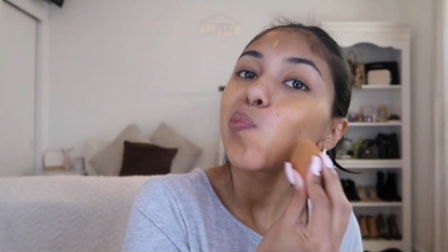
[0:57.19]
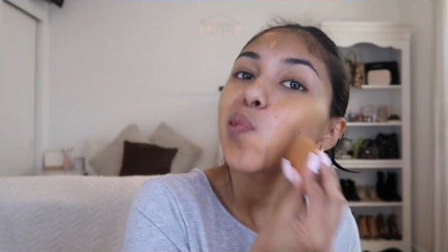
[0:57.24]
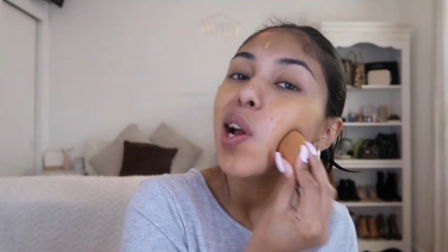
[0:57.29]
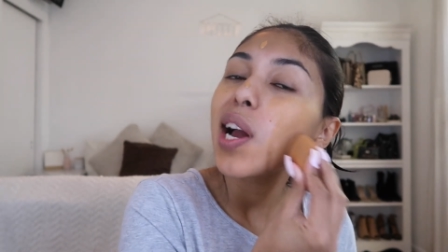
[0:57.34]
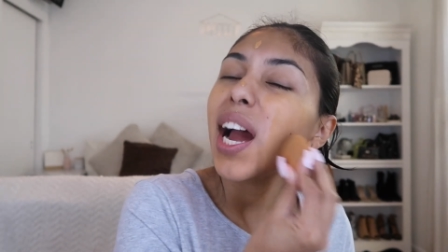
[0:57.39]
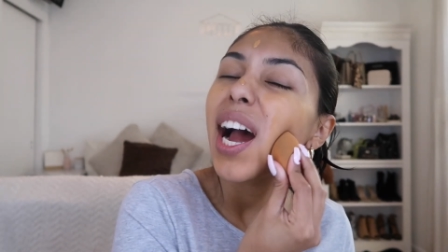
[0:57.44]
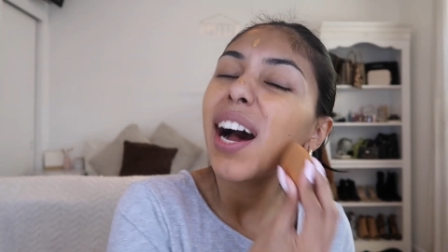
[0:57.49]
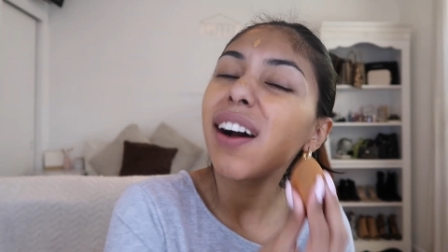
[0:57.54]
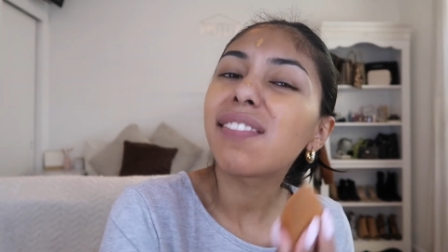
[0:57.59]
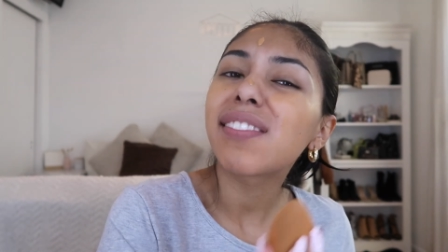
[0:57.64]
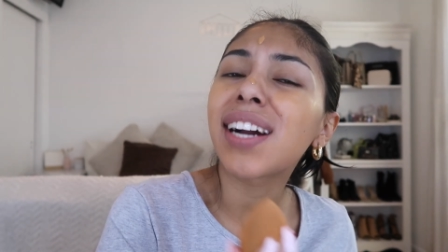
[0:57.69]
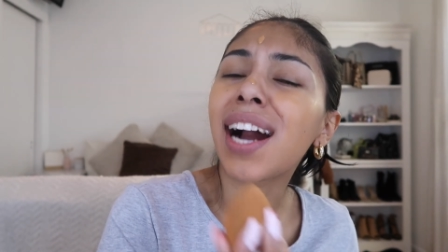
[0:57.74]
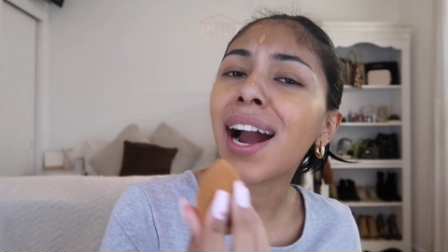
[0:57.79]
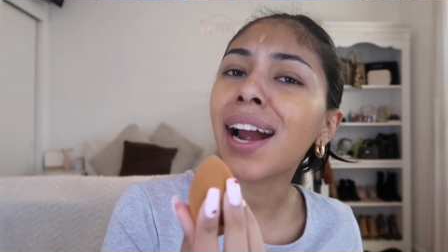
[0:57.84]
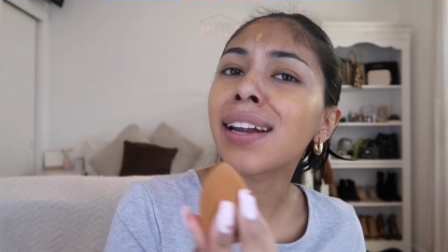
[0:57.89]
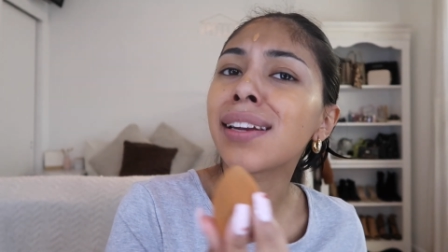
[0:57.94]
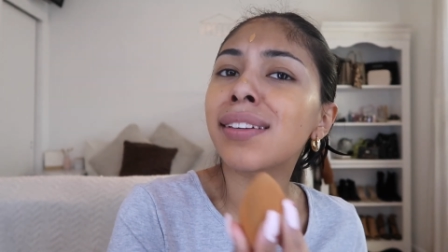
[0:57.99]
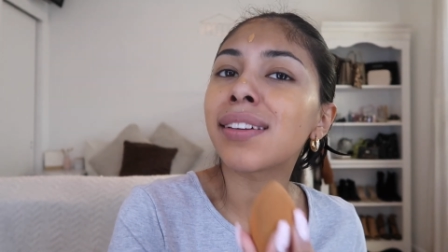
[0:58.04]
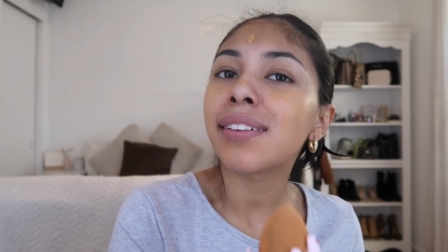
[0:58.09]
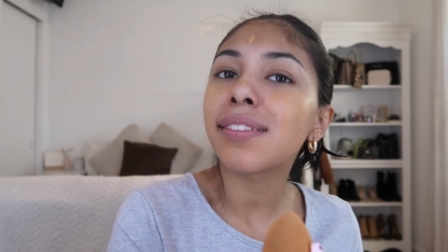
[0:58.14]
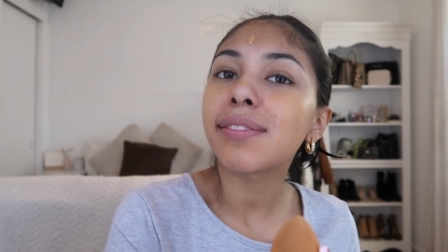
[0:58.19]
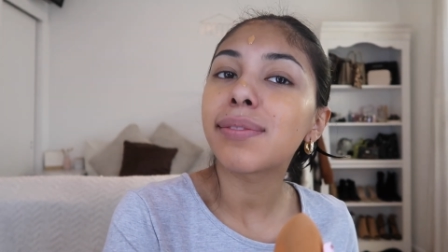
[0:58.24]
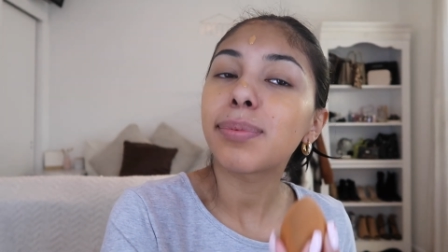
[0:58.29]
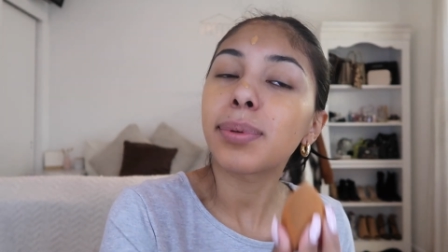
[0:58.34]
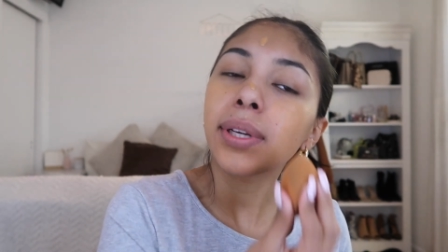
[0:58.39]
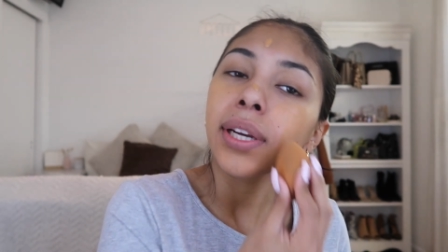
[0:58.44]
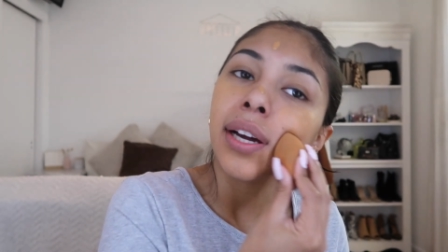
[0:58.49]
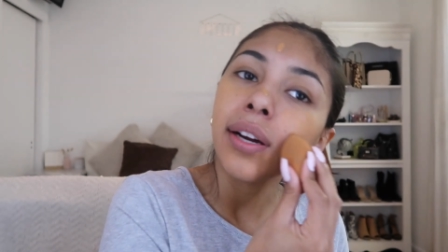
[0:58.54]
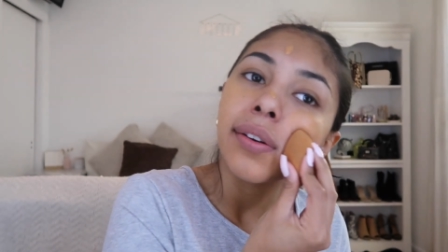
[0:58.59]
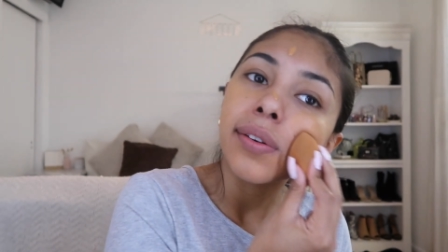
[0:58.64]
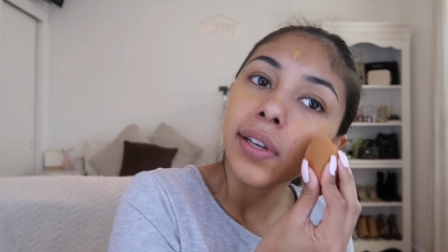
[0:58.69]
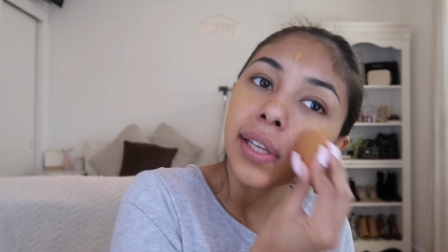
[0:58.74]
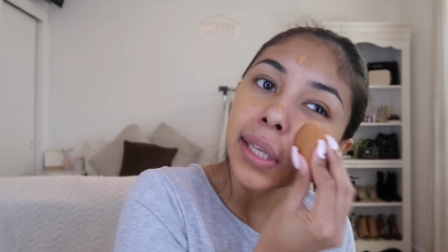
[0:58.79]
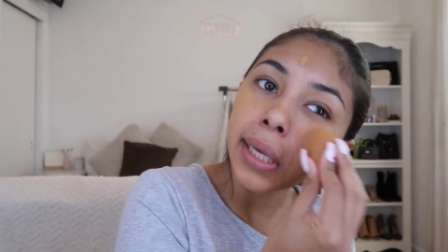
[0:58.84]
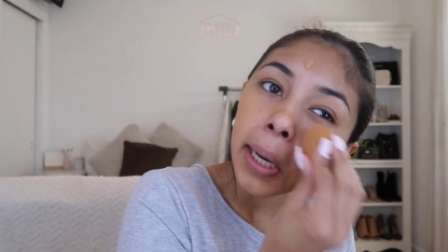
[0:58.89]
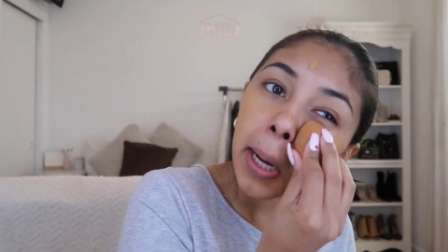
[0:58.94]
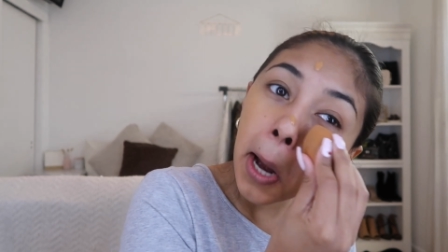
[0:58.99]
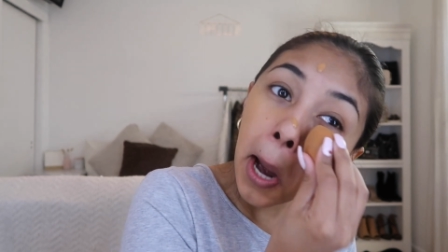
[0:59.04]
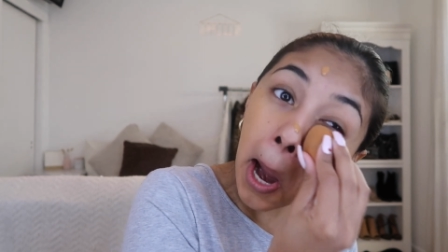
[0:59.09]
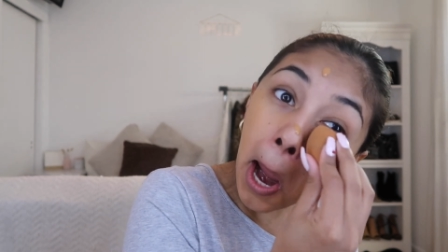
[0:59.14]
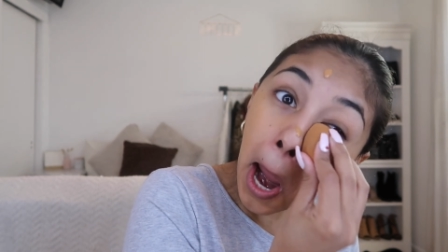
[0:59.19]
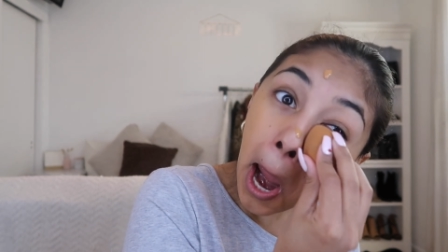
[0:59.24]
I have kind of, but not really.